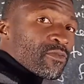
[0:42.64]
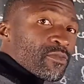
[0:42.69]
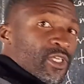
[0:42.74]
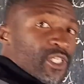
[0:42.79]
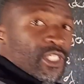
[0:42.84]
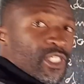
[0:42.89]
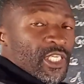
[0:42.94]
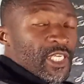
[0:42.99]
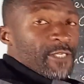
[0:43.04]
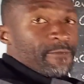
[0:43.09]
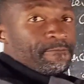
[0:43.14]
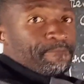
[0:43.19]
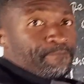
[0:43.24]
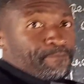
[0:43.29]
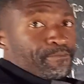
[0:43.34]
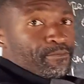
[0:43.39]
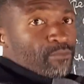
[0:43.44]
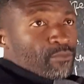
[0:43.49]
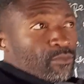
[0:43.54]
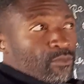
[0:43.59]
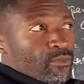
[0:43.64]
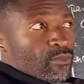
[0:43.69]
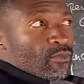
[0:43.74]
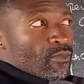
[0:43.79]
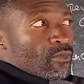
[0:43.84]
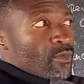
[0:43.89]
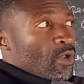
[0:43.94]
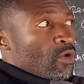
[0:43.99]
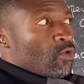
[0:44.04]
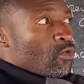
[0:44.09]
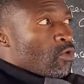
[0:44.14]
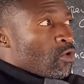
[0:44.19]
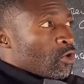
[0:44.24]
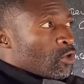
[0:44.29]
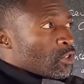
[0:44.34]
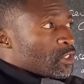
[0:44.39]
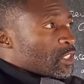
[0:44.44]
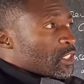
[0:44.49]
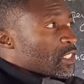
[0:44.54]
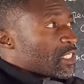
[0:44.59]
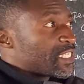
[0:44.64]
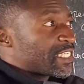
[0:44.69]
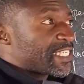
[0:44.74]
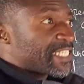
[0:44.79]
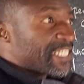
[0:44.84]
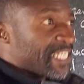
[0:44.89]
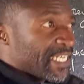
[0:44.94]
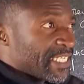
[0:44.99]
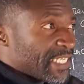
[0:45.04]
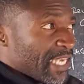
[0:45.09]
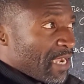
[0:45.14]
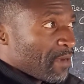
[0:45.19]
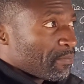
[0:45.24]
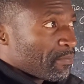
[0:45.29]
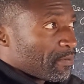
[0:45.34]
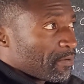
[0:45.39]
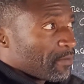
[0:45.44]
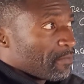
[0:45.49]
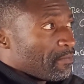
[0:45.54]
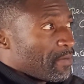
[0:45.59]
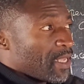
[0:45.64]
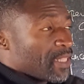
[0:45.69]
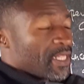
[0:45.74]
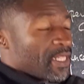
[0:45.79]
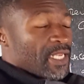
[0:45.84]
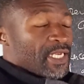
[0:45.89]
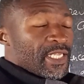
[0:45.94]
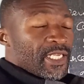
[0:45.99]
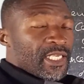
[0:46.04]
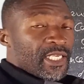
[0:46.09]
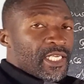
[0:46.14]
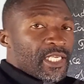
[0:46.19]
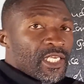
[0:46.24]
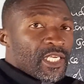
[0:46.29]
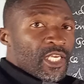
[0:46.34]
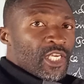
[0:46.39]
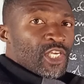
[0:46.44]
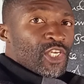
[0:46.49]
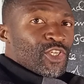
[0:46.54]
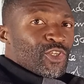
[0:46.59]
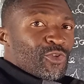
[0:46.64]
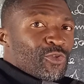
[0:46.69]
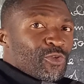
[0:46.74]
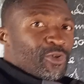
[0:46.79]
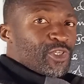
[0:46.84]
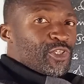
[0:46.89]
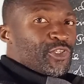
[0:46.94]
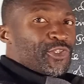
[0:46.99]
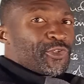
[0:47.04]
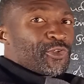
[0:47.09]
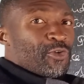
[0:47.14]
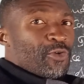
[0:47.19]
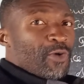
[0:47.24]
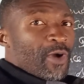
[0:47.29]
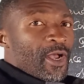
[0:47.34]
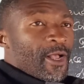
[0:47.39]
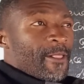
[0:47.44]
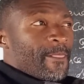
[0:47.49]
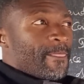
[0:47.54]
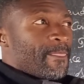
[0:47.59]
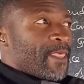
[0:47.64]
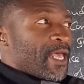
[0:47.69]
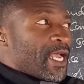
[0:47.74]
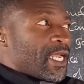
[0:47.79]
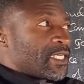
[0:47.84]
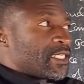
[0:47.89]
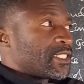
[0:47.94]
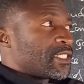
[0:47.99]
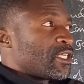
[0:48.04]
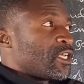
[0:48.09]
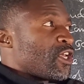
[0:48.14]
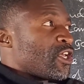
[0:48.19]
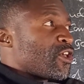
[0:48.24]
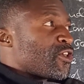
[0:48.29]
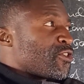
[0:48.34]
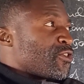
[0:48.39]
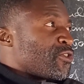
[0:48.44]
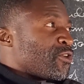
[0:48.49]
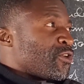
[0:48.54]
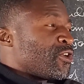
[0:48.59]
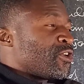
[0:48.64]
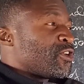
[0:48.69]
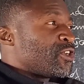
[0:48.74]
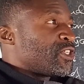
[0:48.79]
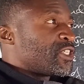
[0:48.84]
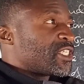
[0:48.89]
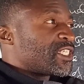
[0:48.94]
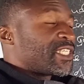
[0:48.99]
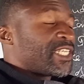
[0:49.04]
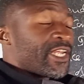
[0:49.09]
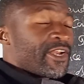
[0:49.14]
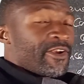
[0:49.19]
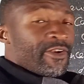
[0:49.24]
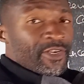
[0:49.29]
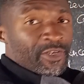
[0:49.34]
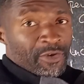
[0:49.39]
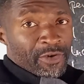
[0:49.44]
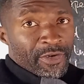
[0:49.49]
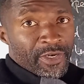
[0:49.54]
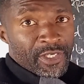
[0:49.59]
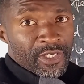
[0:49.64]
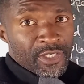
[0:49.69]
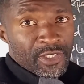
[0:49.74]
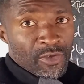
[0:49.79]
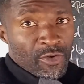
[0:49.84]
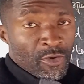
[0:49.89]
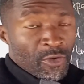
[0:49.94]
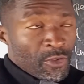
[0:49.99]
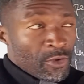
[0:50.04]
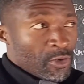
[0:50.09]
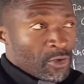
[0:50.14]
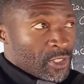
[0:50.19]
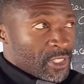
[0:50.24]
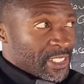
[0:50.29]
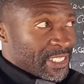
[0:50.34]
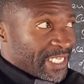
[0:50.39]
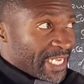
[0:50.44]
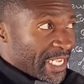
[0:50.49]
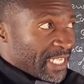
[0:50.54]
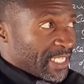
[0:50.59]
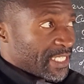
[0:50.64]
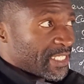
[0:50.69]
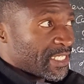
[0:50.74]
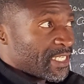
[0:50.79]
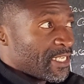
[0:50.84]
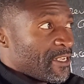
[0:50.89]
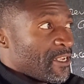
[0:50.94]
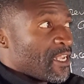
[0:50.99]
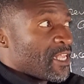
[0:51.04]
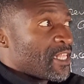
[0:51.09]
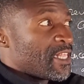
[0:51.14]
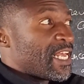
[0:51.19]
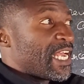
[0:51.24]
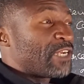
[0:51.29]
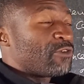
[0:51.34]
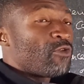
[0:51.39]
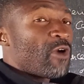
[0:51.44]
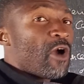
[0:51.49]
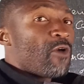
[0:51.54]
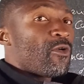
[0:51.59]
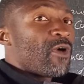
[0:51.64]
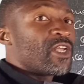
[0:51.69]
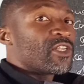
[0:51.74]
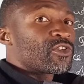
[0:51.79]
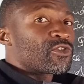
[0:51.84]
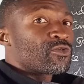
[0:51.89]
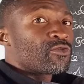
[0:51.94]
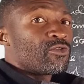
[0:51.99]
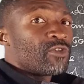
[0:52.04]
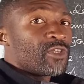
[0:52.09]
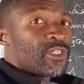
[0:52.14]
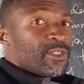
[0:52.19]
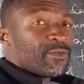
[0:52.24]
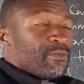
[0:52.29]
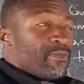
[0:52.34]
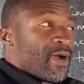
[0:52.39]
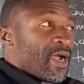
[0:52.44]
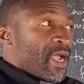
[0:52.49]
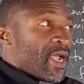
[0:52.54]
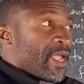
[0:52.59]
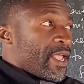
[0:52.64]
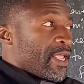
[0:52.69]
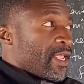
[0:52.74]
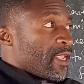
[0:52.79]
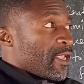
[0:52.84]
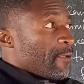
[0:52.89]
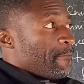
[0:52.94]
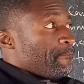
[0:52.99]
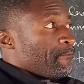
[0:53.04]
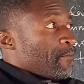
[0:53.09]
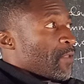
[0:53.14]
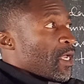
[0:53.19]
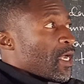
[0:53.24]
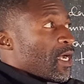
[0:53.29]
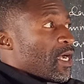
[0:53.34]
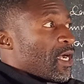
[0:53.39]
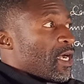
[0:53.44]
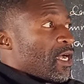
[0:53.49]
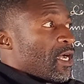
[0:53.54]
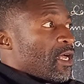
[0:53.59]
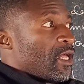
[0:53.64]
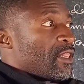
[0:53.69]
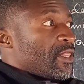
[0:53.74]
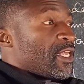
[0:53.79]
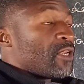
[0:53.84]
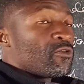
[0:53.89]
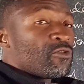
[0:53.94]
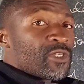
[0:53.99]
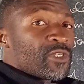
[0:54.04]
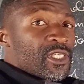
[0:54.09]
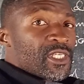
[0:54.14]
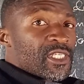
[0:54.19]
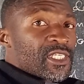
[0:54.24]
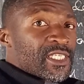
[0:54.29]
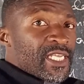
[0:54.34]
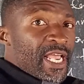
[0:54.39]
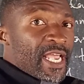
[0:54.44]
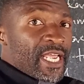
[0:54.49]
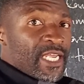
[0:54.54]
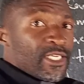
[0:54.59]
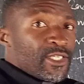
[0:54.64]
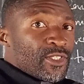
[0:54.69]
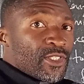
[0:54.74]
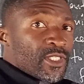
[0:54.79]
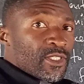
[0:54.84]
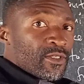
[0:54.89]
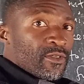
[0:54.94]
Commission was set up by the League to ensure that those territories or those states that were once ruled by the losing side,